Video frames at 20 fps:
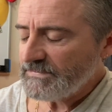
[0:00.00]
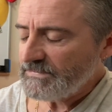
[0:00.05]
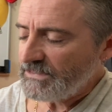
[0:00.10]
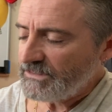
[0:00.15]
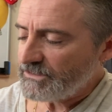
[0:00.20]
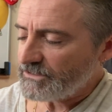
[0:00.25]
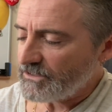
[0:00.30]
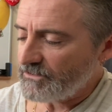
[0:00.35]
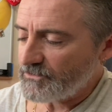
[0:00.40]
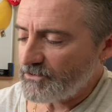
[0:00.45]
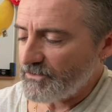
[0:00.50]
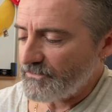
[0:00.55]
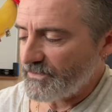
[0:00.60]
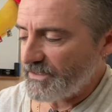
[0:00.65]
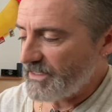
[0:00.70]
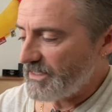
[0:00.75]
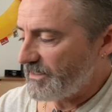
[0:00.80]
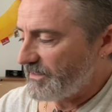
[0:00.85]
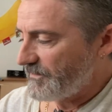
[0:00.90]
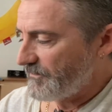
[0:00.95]
So I've got
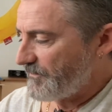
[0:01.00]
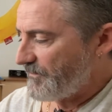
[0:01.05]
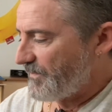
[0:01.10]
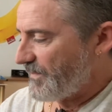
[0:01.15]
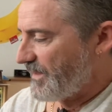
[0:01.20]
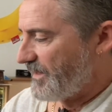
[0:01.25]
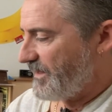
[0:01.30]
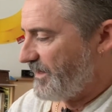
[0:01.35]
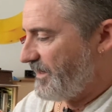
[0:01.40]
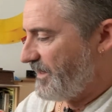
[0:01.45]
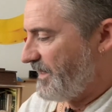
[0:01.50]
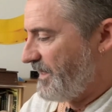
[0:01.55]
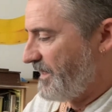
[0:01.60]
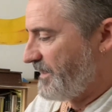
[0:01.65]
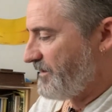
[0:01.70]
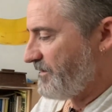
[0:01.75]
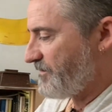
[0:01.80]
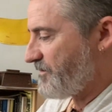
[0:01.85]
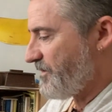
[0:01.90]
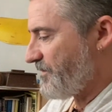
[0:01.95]
that, and
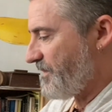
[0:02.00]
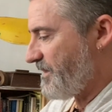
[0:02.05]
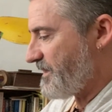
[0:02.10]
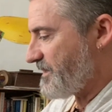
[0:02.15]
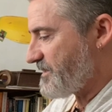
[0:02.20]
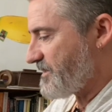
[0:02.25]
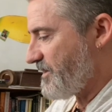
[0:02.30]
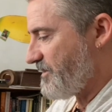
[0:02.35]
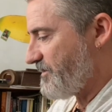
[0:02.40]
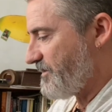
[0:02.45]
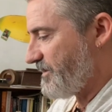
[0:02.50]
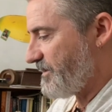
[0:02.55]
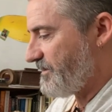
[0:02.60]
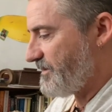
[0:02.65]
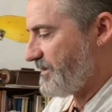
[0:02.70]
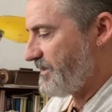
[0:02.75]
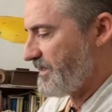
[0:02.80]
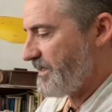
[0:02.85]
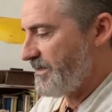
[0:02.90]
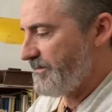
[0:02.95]
I've got that so that
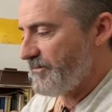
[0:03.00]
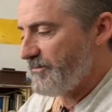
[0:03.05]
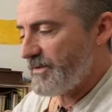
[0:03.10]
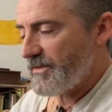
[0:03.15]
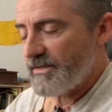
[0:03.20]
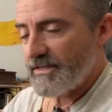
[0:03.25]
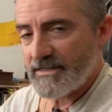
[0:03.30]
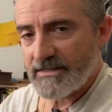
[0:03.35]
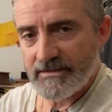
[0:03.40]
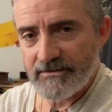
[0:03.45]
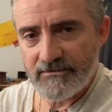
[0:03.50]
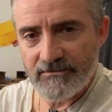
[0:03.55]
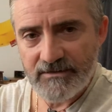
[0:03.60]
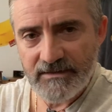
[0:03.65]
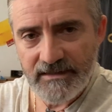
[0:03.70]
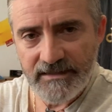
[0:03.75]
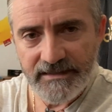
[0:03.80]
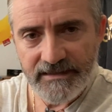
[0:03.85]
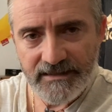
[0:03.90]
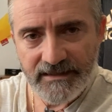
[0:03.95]
even with this little
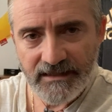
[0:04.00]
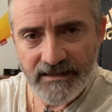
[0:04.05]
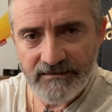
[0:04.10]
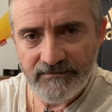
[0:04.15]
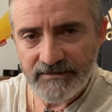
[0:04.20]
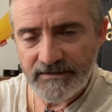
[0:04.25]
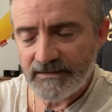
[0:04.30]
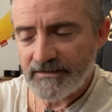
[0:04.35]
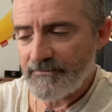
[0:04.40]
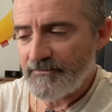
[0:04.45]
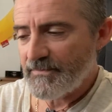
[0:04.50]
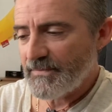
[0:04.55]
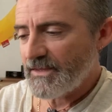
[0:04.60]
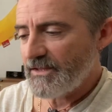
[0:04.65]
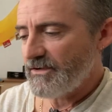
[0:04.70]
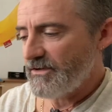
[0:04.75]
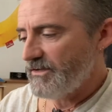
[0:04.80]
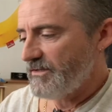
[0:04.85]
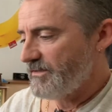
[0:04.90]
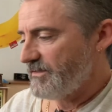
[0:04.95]
clear cover,
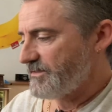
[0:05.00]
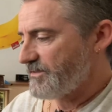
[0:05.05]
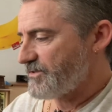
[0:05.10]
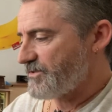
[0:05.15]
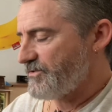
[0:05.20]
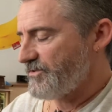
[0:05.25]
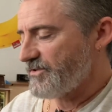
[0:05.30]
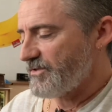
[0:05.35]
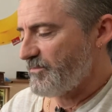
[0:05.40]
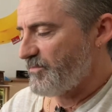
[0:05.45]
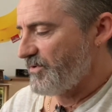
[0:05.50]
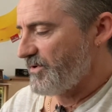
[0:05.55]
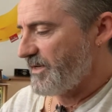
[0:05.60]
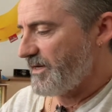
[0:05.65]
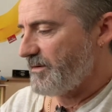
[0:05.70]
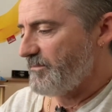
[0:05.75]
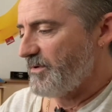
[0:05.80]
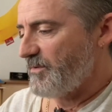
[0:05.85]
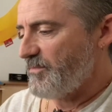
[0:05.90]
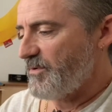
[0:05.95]
as soon as I pull it out
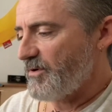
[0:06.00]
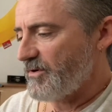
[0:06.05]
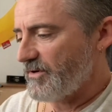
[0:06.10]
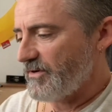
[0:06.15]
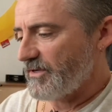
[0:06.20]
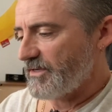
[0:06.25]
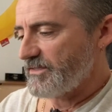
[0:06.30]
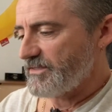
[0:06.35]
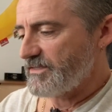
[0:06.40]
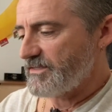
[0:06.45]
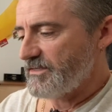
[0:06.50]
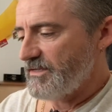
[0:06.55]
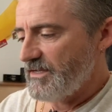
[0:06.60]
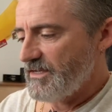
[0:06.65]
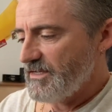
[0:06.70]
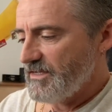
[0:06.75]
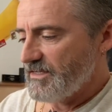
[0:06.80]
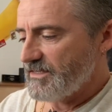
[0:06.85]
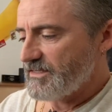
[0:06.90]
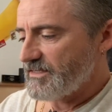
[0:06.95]
of my pocket, I can
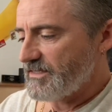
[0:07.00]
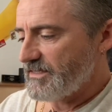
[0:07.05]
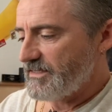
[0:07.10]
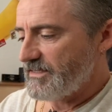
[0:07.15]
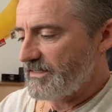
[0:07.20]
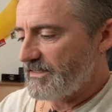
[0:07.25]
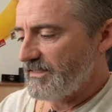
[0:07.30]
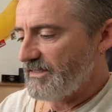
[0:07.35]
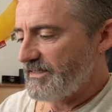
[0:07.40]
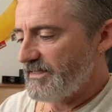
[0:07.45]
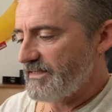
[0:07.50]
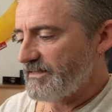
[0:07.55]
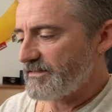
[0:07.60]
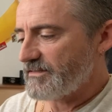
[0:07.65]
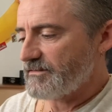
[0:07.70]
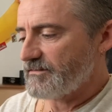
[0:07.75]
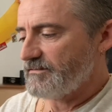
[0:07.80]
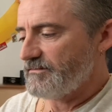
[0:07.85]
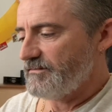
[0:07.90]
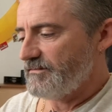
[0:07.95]
see at a glance
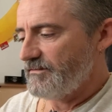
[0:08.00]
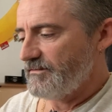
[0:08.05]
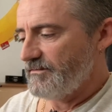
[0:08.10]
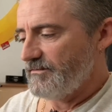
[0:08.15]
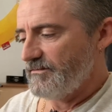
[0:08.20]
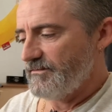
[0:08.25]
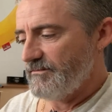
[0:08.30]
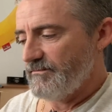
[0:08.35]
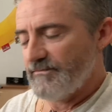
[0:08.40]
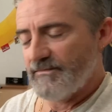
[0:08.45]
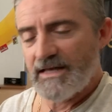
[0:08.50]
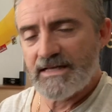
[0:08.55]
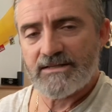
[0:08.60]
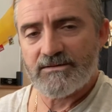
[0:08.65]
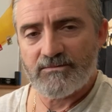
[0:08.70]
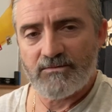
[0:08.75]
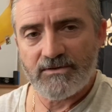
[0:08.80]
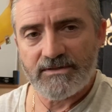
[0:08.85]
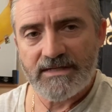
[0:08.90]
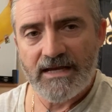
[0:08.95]

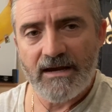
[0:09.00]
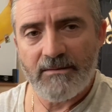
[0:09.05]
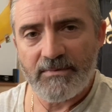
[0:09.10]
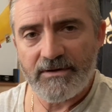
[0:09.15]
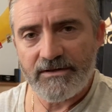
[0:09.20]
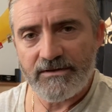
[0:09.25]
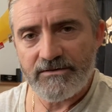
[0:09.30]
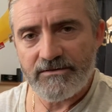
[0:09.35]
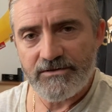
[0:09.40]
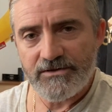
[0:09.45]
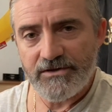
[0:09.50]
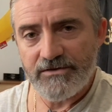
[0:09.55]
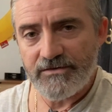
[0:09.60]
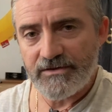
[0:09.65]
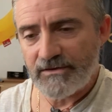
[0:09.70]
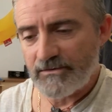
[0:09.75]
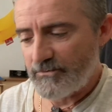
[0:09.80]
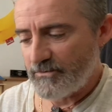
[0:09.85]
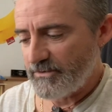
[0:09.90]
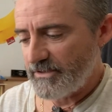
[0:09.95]
that's what's happening during
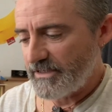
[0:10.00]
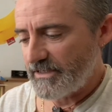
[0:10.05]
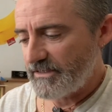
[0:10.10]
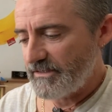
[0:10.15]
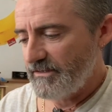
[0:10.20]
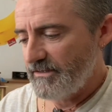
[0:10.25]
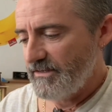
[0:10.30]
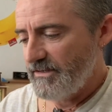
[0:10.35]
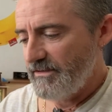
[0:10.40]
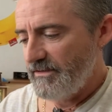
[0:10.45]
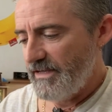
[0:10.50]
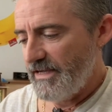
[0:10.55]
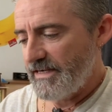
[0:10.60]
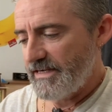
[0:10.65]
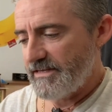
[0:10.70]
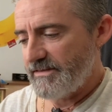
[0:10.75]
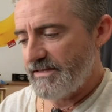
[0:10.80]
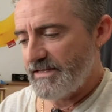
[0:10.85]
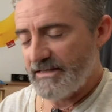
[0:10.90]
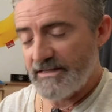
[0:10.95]
the week,
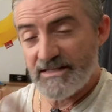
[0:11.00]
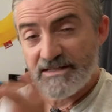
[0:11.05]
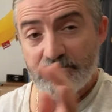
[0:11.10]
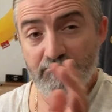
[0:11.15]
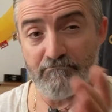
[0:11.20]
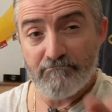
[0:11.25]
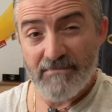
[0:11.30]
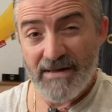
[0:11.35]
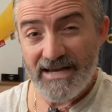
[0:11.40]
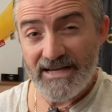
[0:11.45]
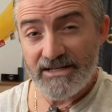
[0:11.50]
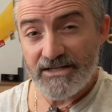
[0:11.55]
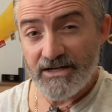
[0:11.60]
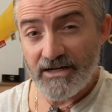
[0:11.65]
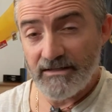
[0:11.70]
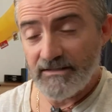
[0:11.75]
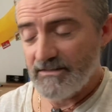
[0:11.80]
anything that's major.